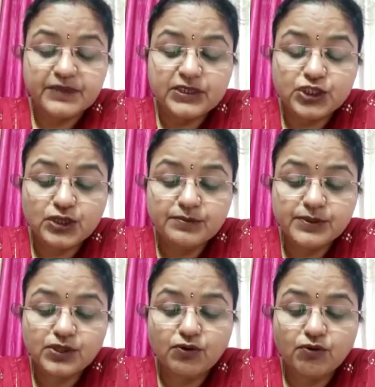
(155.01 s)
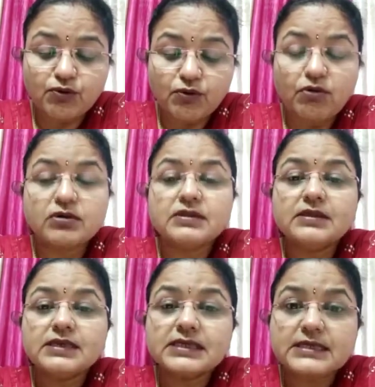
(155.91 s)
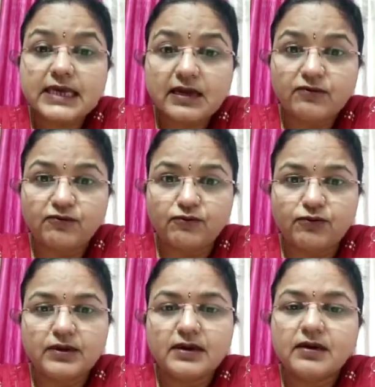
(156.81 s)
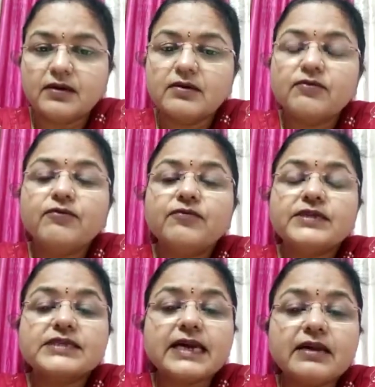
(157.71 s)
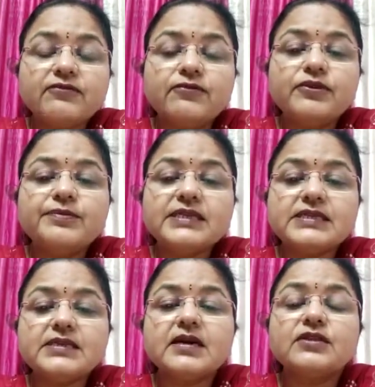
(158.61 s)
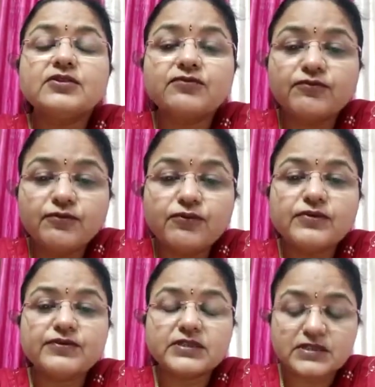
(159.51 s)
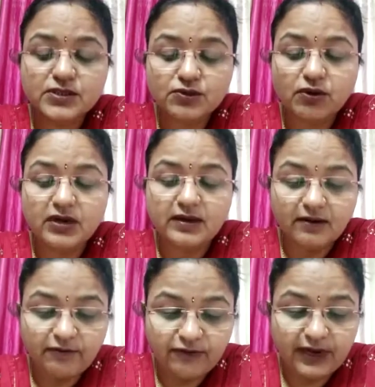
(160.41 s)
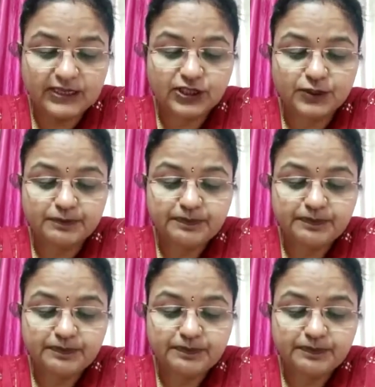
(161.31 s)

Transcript: Germs grow on stale food. Stale food means the food which is not fresh.